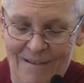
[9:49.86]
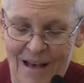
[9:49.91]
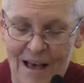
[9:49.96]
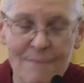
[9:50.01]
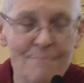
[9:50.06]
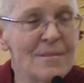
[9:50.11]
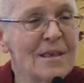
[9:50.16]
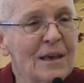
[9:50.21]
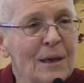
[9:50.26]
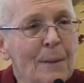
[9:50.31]

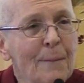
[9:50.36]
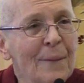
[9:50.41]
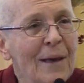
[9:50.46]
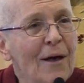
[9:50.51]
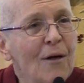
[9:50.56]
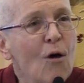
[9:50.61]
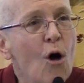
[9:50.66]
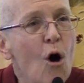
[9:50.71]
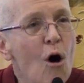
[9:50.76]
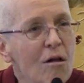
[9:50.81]
it may
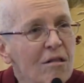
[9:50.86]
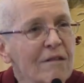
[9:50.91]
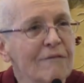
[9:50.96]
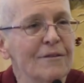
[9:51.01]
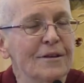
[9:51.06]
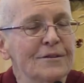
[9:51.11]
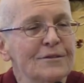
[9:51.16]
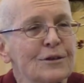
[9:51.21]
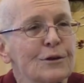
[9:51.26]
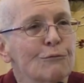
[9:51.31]
compel all
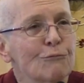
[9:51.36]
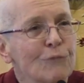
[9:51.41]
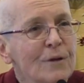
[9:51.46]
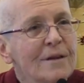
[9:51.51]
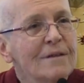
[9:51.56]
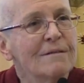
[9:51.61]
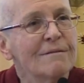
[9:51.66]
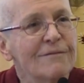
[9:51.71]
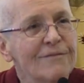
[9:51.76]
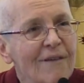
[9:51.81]
of us to
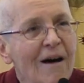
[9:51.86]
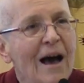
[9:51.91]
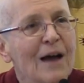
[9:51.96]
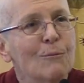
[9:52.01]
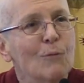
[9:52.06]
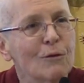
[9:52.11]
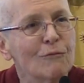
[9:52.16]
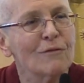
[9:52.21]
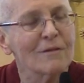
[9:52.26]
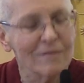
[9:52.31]
redefine
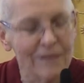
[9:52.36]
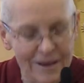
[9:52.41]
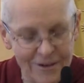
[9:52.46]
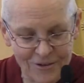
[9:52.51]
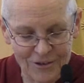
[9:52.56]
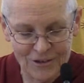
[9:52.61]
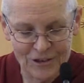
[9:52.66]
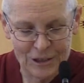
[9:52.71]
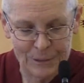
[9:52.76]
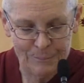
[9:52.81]
what
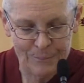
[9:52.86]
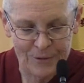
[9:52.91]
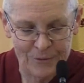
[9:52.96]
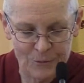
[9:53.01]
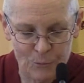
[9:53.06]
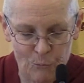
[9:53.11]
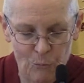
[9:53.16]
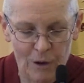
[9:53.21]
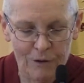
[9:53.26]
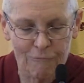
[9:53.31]
relationship
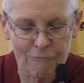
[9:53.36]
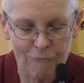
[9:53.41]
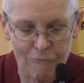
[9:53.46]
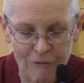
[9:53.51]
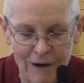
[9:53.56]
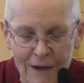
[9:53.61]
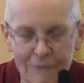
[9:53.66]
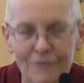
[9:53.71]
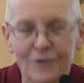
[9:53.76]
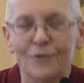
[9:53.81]
is, what
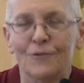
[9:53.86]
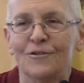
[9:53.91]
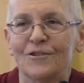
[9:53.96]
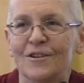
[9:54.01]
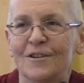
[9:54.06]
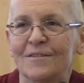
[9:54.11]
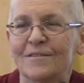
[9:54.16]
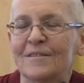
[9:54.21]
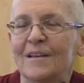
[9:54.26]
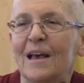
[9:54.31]
refuge
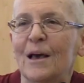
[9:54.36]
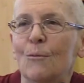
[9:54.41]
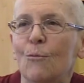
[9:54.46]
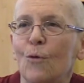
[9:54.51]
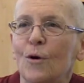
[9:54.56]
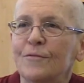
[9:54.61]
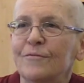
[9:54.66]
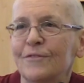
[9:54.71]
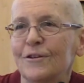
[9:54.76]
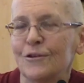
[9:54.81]
is, and
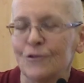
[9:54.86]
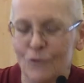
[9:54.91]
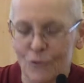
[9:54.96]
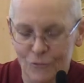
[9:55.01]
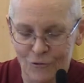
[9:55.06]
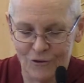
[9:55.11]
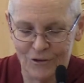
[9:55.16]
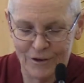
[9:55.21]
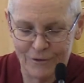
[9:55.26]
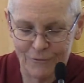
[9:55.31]
what the
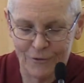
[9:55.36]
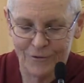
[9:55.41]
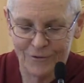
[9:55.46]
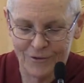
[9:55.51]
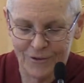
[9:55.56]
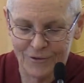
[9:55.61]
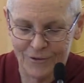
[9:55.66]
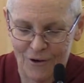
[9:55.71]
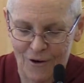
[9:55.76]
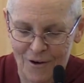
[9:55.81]
huge
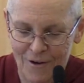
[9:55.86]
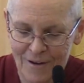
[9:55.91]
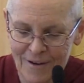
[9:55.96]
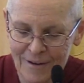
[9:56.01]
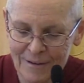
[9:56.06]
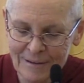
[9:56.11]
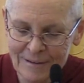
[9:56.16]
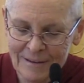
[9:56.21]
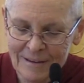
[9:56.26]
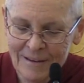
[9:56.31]
differences are.
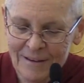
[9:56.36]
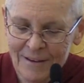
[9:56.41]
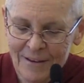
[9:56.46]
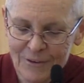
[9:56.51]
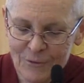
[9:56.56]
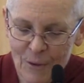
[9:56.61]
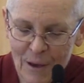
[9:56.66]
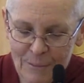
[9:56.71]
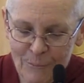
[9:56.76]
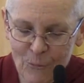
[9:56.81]

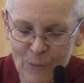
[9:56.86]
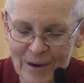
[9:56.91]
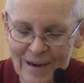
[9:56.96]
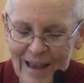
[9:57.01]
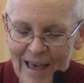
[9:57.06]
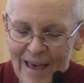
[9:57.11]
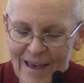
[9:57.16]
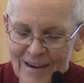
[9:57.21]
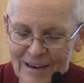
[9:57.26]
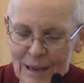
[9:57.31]
So I went
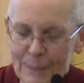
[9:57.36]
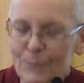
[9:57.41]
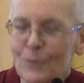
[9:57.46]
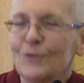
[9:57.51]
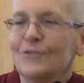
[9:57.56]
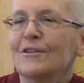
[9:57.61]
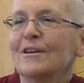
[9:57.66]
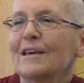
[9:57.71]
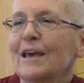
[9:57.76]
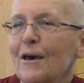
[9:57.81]
ahead and I
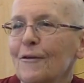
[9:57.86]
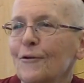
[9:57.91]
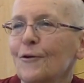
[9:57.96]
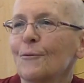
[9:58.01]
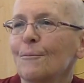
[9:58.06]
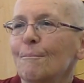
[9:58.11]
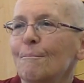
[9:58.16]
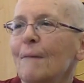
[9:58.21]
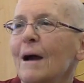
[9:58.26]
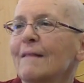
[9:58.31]
put
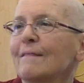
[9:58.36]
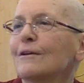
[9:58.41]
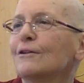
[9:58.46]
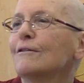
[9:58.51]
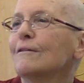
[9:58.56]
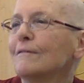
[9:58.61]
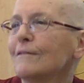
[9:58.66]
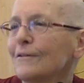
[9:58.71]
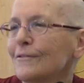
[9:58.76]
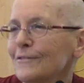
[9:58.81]
together my
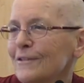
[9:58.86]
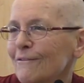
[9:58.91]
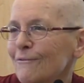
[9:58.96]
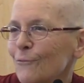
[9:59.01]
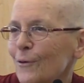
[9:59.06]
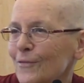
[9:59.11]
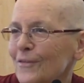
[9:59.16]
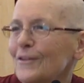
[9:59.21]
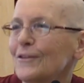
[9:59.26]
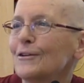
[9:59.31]
little list of
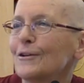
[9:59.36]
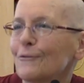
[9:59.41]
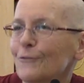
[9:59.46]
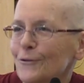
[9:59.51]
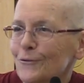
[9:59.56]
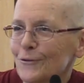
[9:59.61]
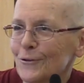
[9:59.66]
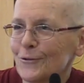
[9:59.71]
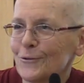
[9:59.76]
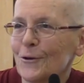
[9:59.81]
what the
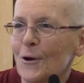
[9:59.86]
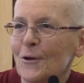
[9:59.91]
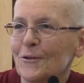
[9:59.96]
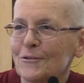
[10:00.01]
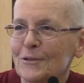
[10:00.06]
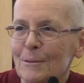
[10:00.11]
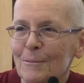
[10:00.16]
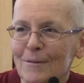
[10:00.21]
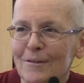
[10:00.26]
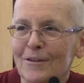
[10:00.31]
differences are and
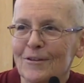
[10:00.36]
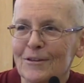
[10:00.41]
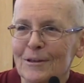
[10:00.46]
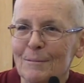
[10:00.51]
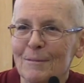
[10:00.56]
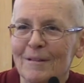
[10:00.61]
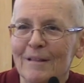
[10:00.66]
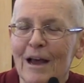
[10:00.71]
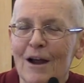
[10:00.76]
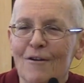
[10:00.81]
some of the
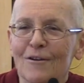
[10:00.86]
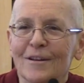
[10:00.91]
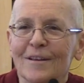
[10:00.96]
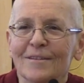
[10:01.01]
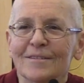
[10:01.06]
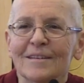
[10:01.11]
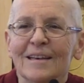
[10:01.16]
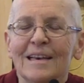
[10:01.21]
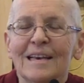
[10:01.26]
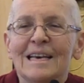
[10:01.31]

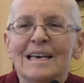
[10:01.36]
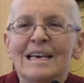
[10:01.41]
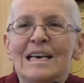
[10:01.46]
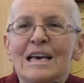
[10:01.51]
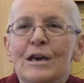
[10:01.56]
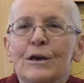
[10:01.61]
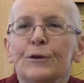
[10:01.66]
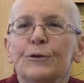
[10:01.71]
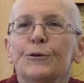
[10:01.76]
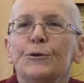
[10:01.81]
similarities
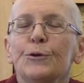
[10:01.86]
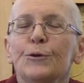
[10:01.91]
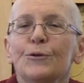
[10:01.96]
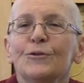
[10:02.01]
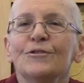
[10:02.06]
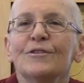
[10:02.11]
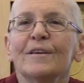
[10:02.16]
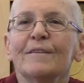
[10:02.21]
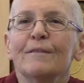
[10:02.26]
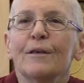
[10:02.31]

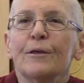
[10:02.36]
using